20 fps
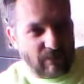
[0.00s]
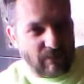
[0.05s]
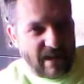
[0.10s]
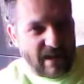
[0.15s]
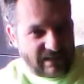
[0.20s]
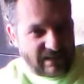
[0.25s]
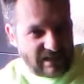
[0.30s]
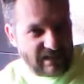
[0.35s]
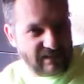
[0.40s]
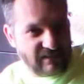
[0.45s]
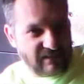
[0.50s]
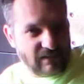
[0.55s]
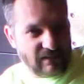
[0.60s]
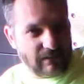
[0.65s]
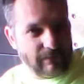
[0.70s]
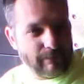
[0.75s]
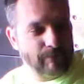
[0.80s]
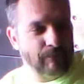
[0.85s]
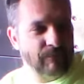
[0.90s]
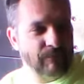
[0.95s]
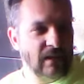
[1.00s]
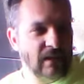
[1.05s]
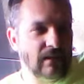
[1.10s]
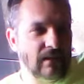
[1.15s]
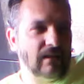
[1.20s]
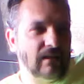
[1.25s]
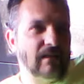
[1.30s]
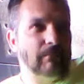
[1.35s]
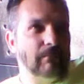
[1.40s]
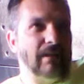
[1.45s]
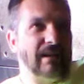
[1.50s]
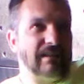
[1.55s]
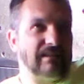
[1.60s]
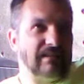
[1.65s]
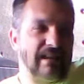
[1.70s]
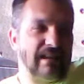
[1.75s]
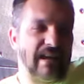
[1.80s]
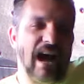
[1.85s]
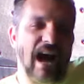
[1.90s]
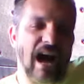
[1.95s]
magnesium.
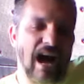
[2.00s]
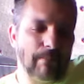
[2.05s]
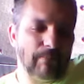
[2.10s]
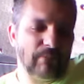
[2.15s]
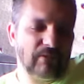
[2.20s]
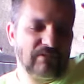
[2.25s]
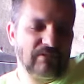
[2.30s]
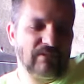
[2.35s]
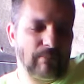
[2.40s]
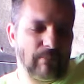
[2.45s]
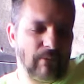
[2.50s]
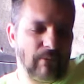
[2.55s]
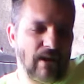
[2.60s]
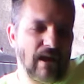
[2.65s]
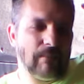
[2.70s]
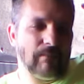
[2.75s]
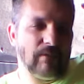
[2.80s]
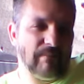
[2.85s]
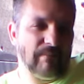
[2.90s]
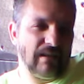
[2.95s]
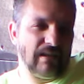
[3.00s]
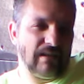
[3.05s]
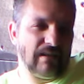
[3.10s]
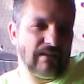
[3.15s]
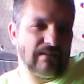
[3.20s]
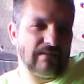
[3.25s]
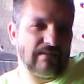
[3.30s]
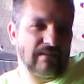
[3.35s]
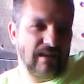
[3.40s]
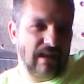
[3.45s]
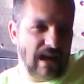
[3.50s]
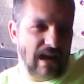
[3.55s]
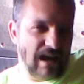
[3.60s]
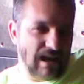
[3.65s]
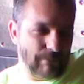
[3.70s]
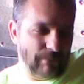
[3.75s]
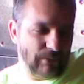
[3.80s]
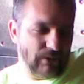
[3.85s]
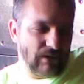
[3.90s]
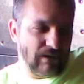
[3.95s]
But the copper's the problem because the
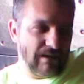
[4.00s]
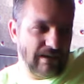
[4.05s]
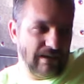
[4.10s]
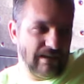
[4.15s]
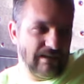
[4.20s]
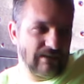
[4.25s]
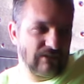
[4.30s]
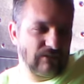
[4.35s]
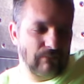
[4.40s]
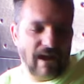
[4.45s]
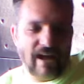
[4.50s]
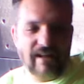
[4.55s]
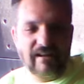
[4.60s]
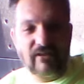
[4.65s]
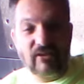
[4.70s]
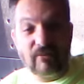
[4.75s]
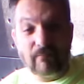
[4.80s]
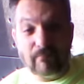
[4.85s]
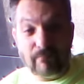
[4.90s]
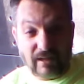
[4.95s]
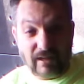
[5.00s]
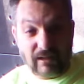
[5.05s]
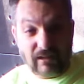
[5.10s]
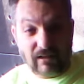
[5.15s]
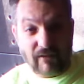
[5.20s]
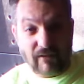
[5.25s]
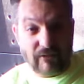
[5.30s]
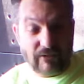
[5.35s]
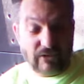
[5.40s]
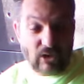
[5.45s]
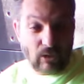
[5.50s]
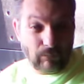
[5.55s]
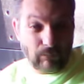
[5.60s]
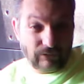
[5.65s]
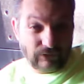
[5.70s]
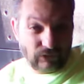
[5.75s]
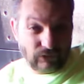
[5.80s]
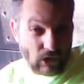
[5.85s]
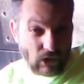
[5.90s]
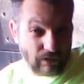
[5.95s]
copper is right in the middle of the
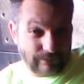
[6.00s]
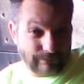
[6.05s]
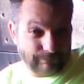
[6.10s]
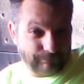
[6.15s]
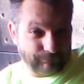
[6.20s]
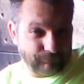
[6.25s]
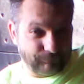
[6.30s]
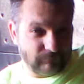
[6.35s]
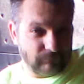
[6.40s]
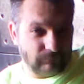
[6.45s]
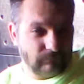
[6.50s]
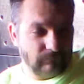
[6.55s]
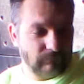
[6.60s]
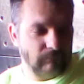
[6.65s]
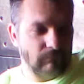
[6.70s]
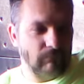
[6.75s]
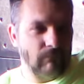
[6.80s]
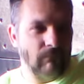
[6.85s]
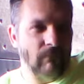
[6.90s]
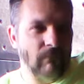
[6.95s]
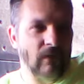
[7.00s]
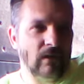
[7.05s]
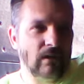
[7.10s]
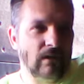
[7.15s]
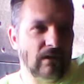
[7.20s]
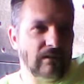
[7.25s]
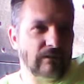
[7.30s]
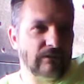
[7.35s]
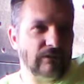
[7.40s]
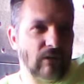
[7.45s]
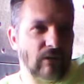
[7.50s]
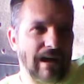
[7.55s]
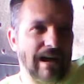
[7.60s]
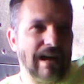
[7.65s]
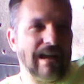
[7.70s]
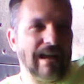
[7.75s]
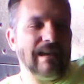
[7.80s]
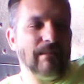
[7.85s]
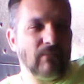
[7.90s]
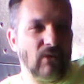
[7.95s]
Noble chart. So
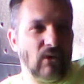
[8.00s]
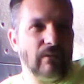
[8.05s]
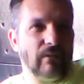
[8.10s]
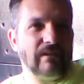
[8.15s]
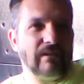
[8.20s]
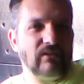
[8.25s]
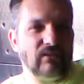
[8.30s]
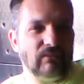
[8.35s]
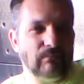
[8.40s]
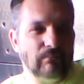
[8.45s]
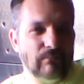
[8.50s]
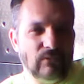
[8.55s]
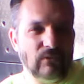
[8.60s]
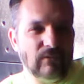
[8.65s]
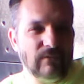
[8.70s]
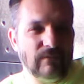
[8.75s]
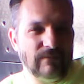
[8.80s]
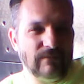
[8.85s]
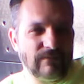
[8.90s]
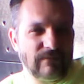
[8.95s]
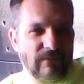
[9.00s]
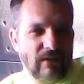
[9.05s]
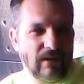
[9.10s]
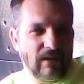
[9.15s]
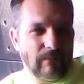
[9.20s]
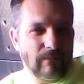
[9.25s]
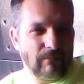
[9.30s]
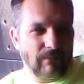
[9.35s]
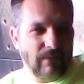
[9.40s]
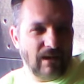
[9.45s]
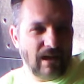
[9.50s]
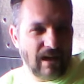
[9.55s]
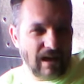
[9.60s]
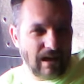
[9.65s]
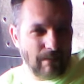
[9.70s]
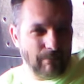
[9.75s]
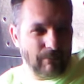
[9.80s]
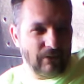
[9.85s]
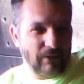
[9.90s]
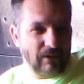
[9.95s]
I am going to move from
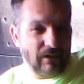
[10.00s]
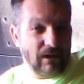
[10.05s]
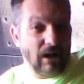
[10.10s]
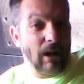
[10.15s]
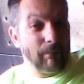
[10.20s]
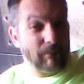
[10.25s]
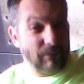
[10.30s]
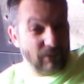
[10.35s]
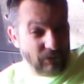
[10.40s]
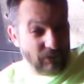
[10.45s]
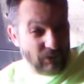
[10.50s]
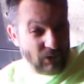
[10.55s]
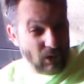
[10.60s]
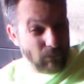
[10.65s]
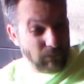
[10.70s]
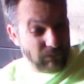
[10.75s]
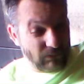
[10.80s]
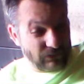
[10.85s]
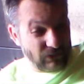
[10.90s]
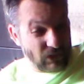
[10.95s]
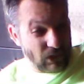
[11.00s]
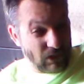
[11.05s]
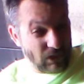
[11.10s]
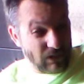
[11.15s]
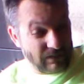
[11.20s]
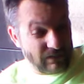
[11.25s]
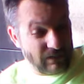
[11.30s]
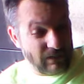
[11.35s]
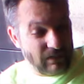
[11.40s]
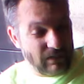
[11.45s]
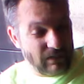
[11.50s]
copper up the Noble chart.